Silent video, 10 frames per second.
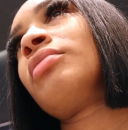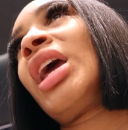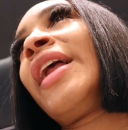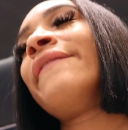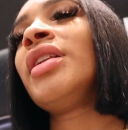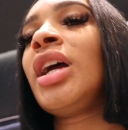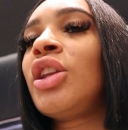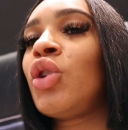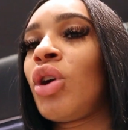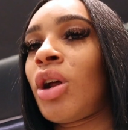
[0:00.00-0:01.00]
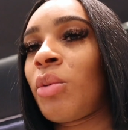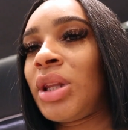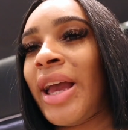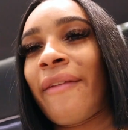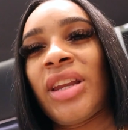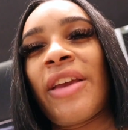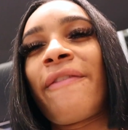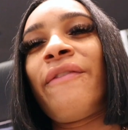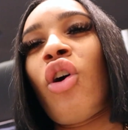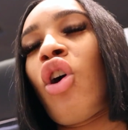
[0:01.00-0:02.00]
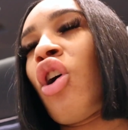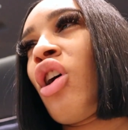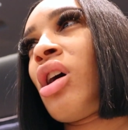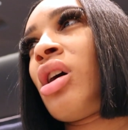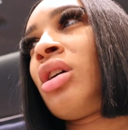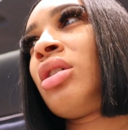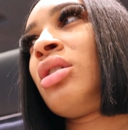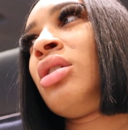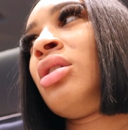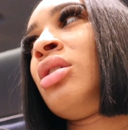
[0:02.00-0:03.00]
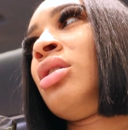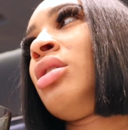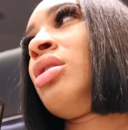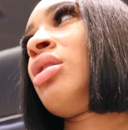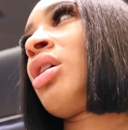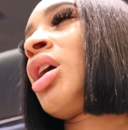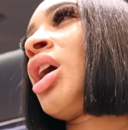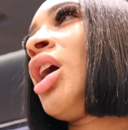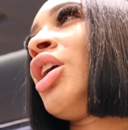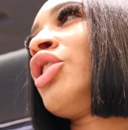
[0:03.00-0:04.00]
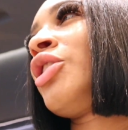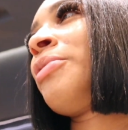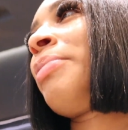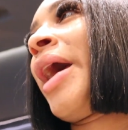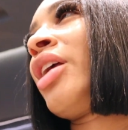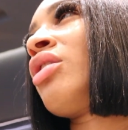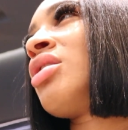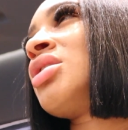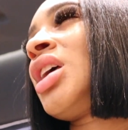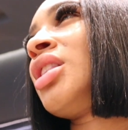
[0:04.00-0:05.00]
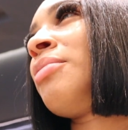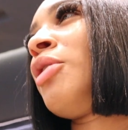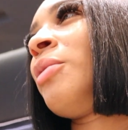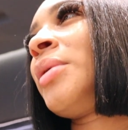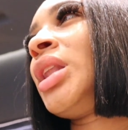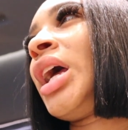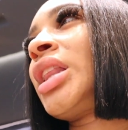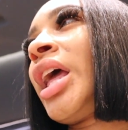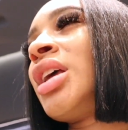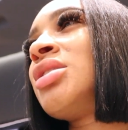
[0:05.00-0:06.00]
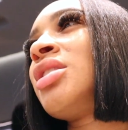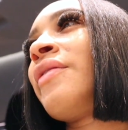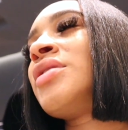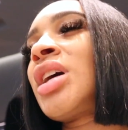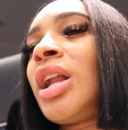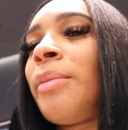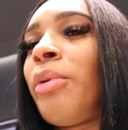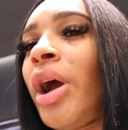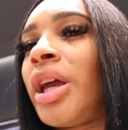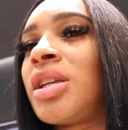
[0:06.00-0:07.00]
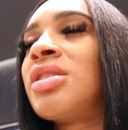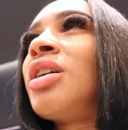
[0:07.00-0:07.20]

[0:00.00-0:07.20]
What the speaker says: And I feel like Dior don't really have any fall color patterns at the moment. Like, they stuff is kind of bright and